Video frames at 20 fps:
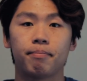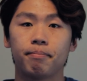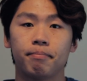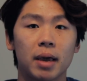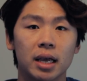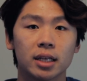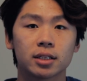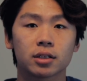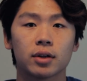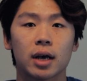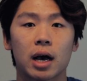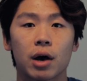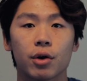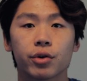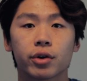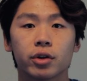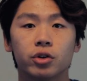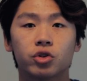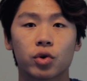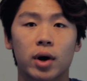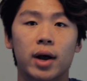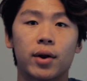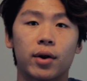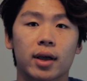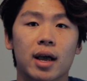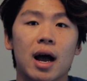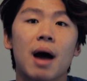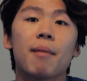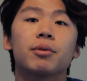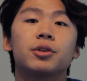Basically, how you can try and
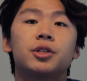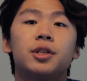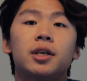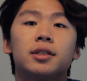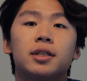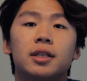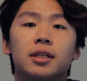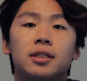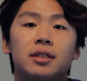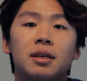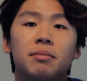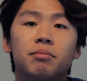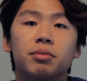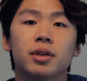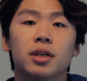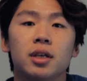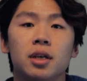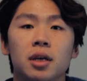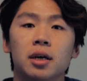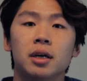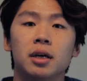accomplish this is simply